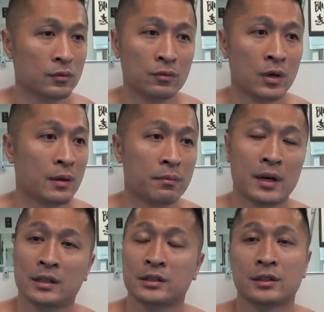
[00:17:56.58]
want
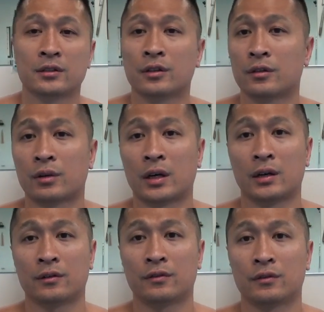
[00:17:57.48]
boxing to
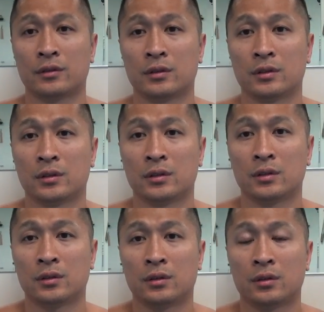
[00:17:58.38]
thrive
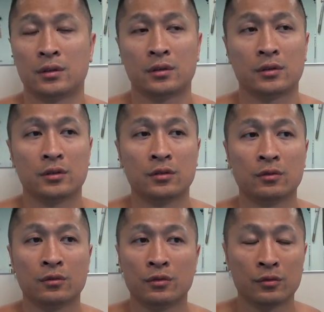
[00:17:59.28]

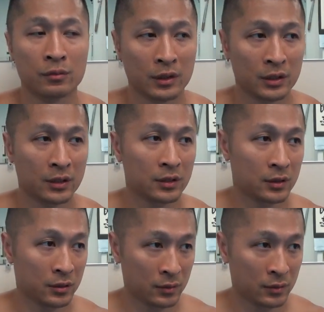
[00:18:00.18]
you you must